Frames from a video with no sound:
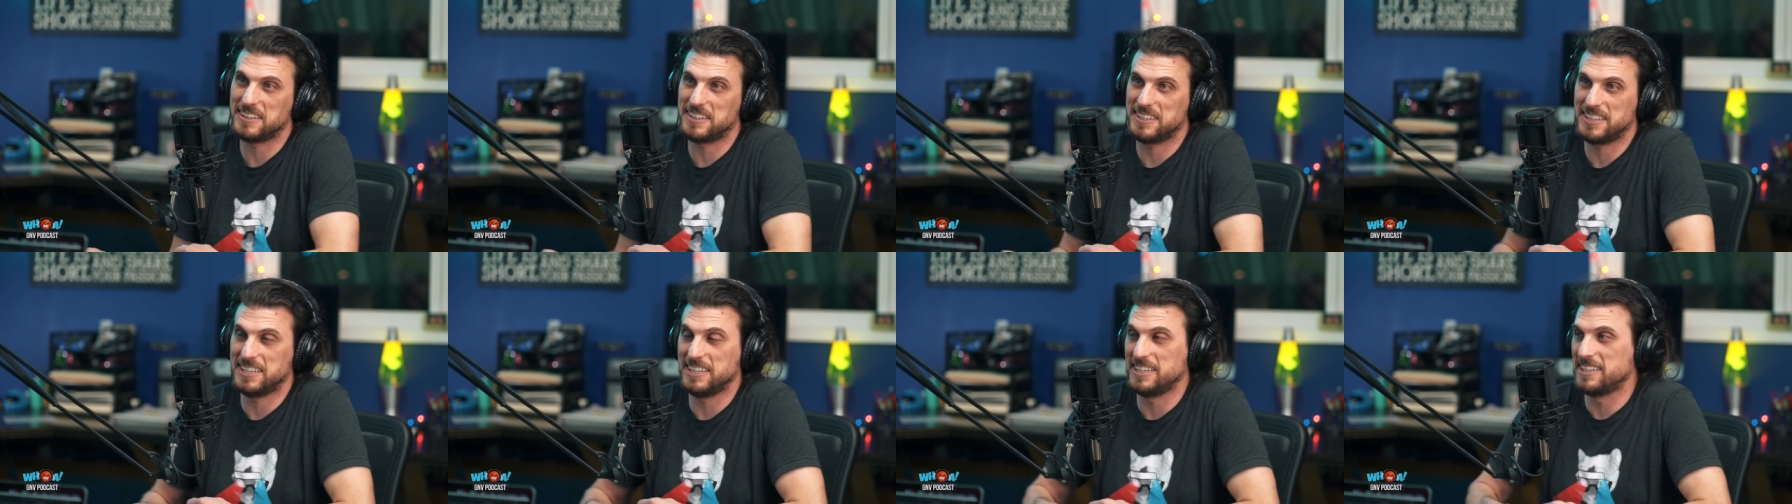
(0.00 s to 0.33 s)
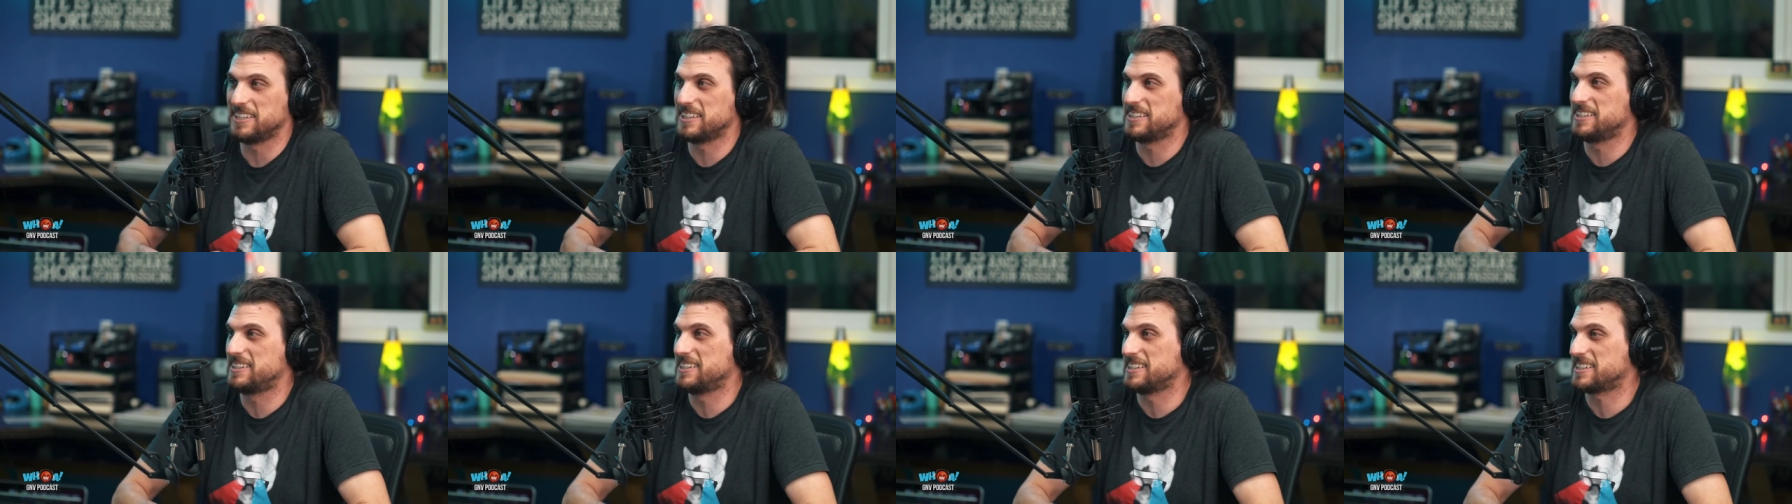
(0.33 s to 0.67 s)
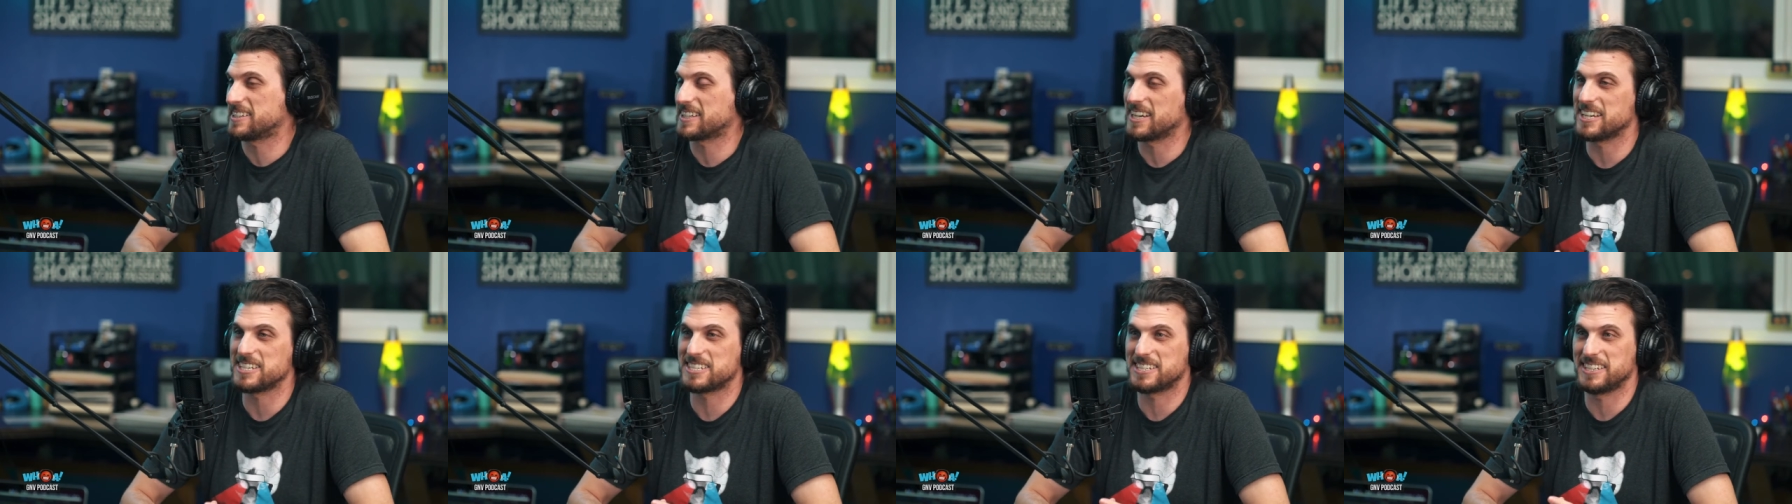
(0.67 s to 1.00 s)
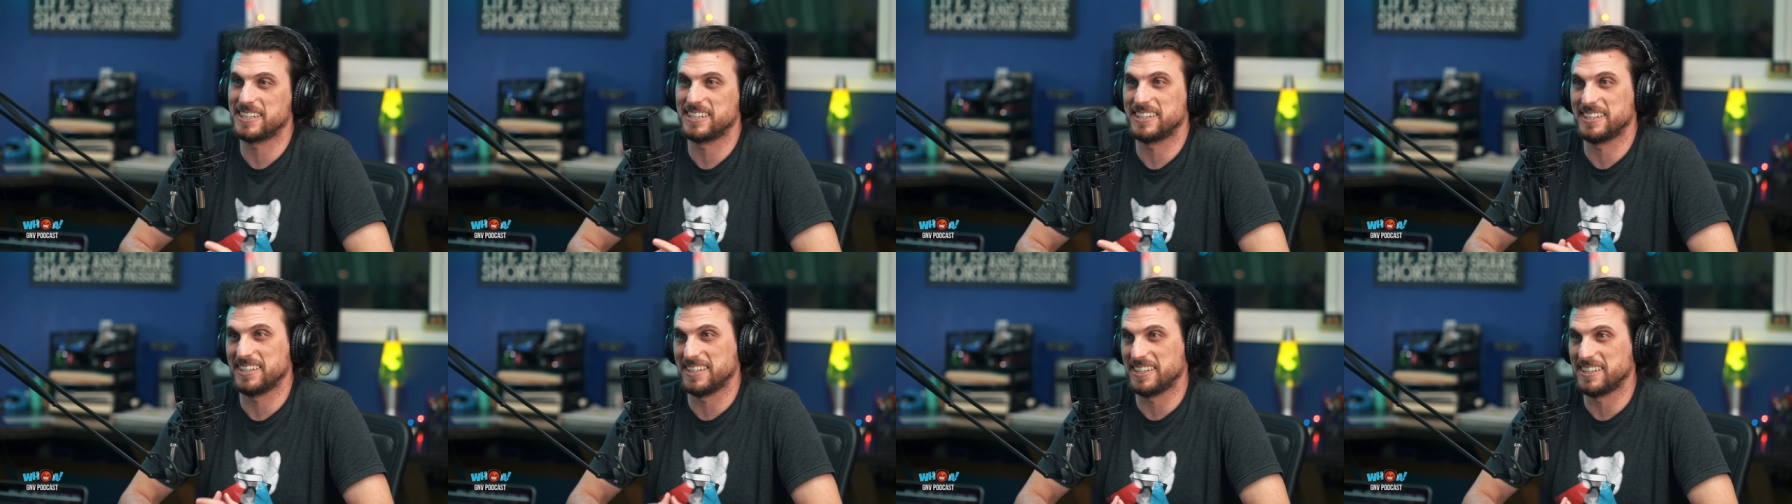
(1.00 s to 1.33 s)
heated
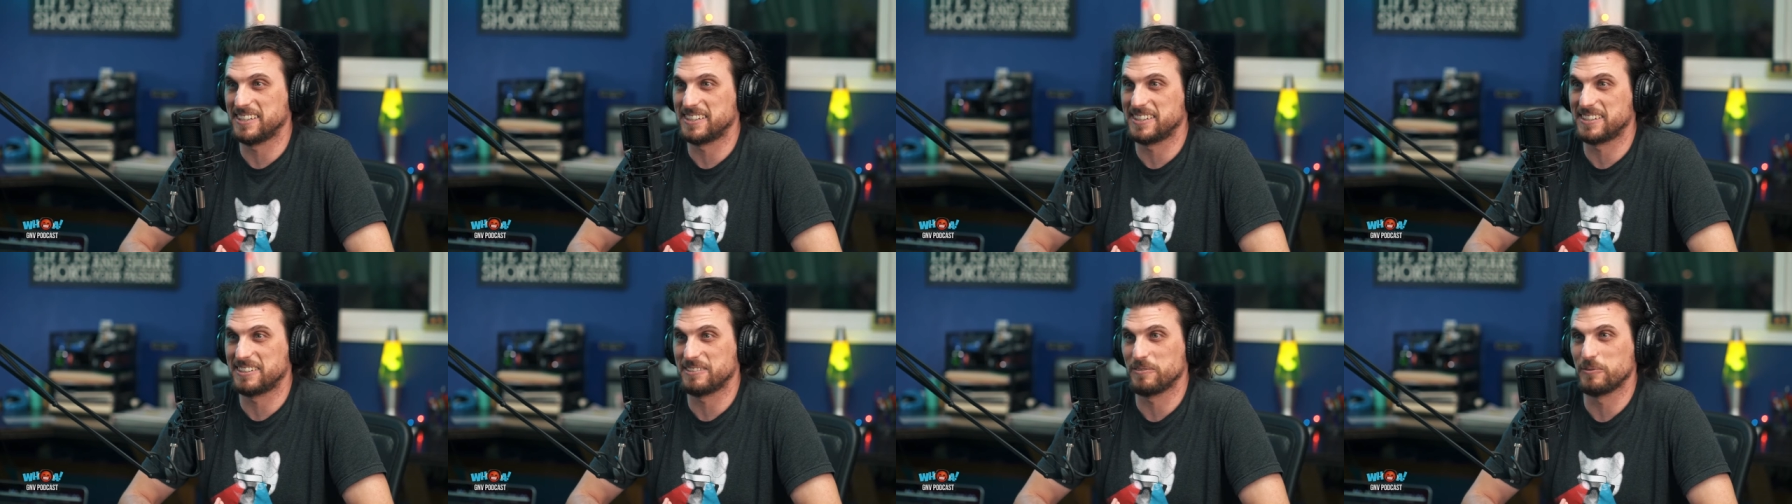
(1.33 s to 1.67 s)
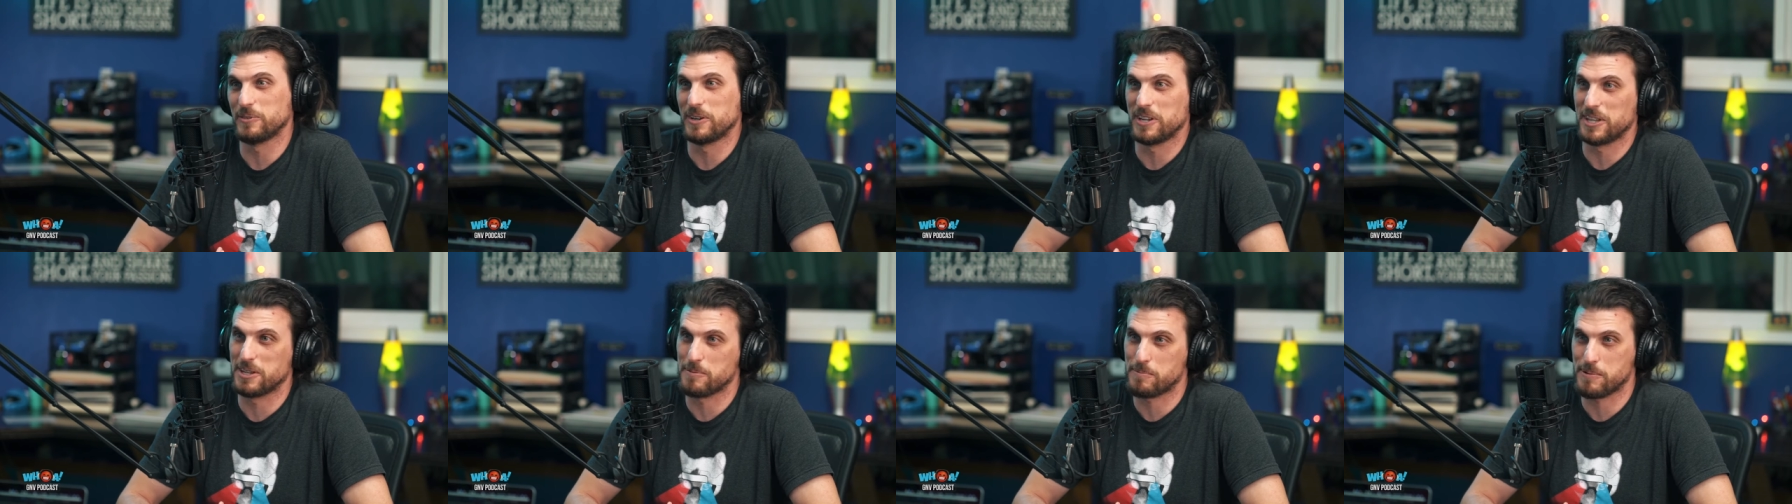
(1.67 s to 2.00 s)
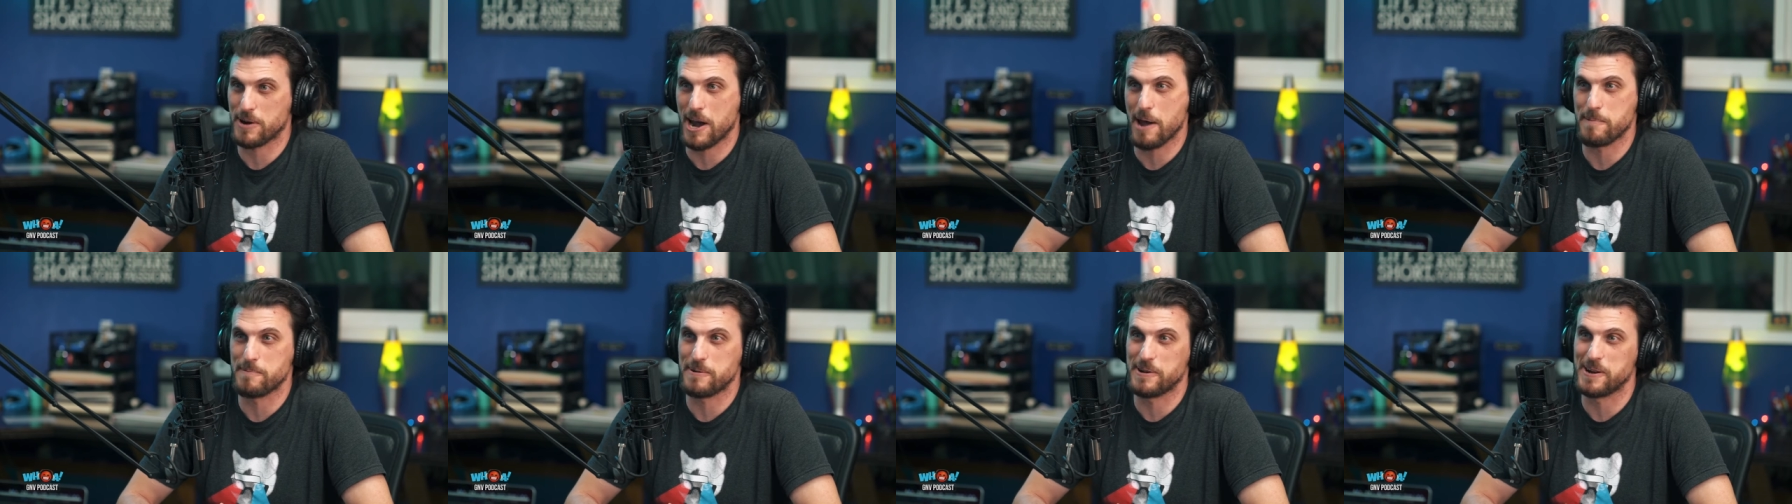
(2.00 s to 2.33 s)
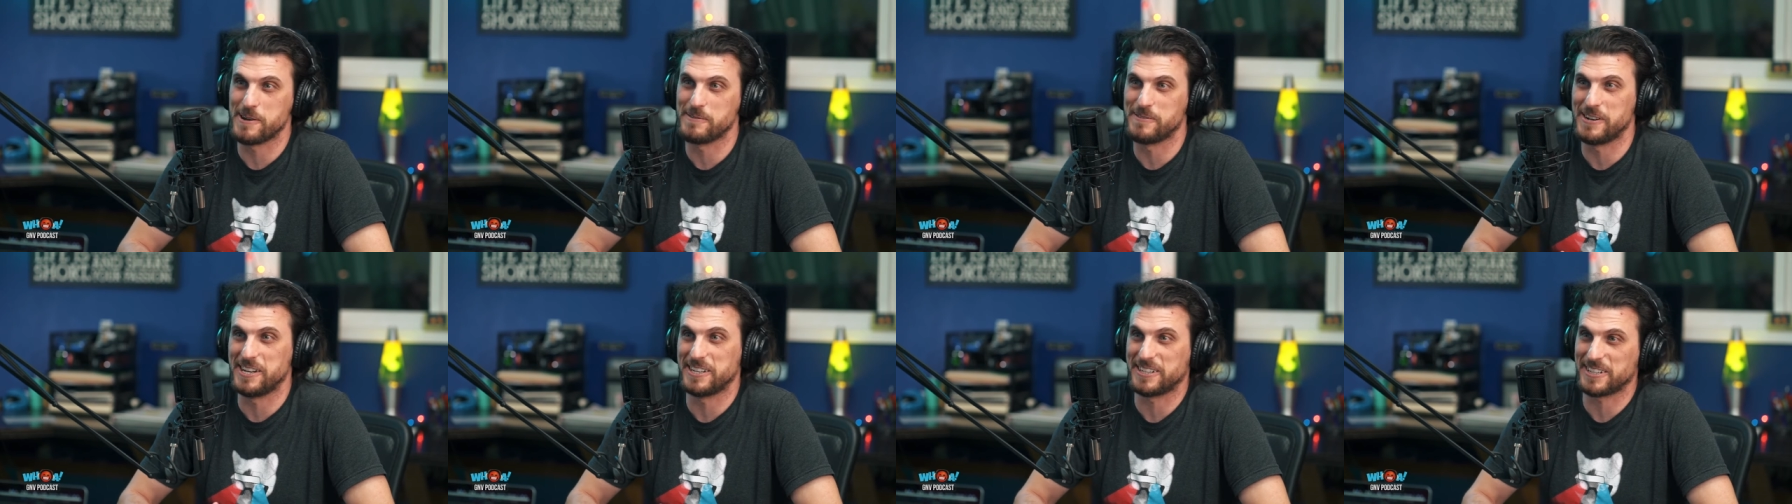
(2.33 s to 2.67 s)
discussion is one of the
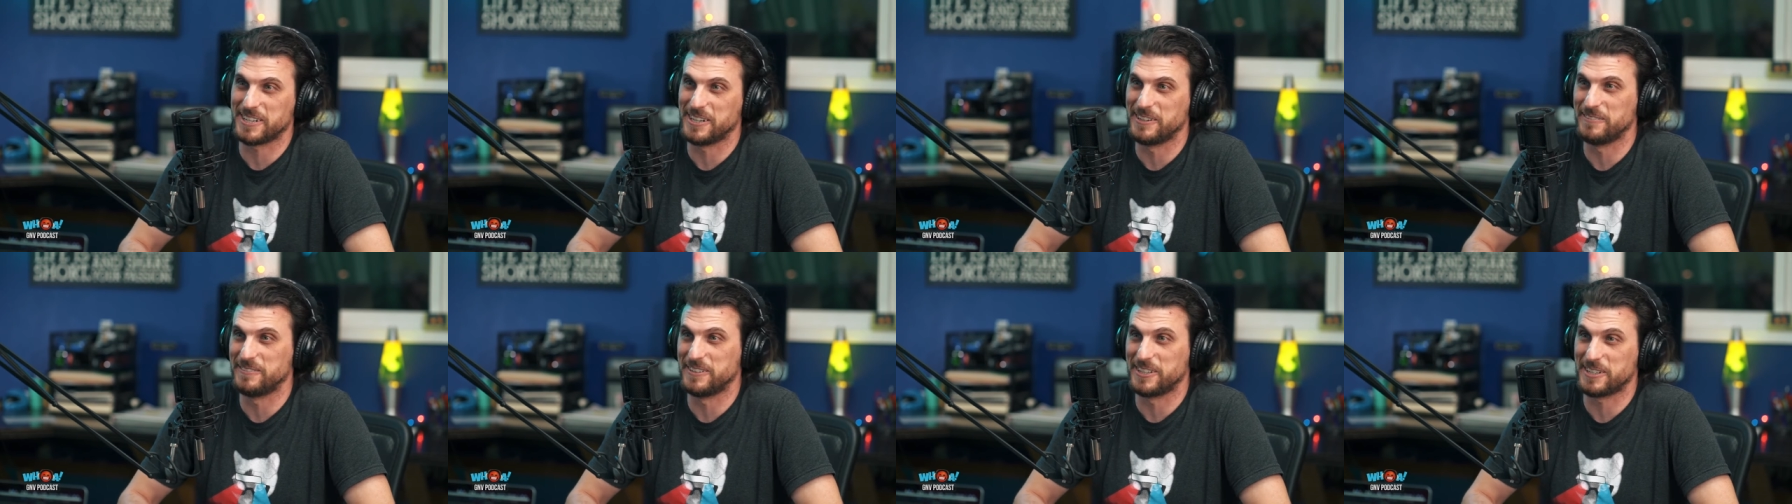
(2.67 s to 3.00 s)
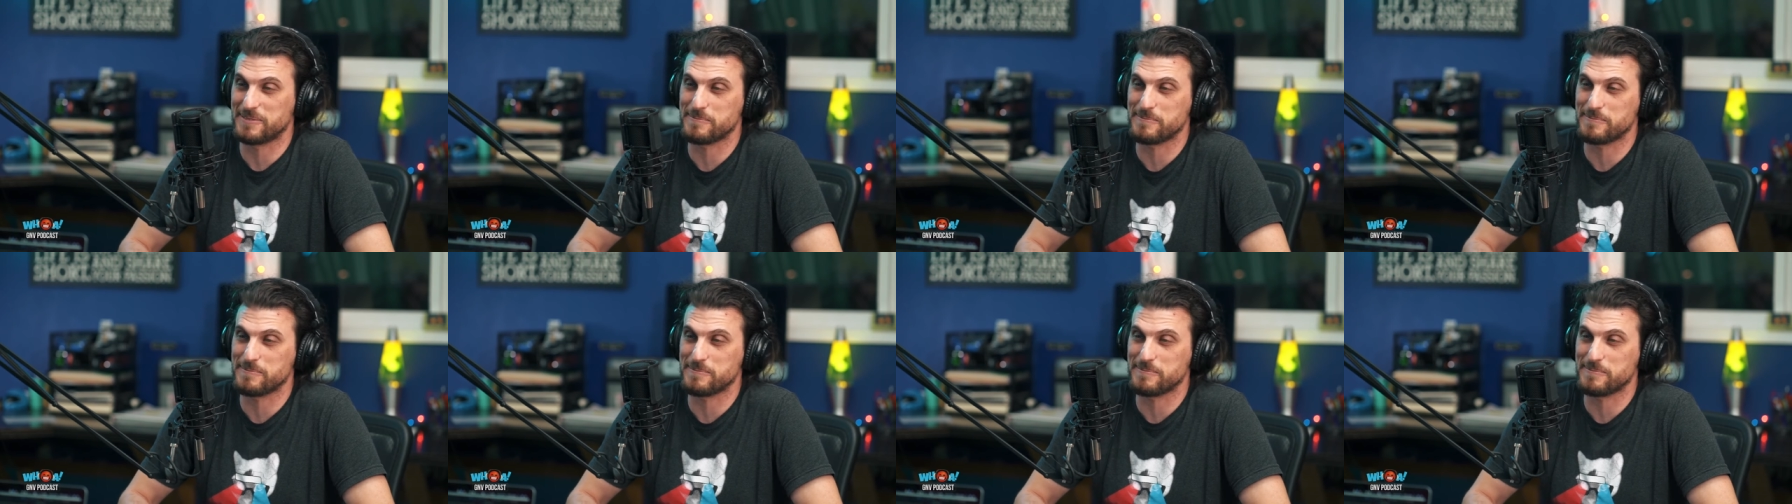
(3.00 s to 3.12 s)
primary ways COVID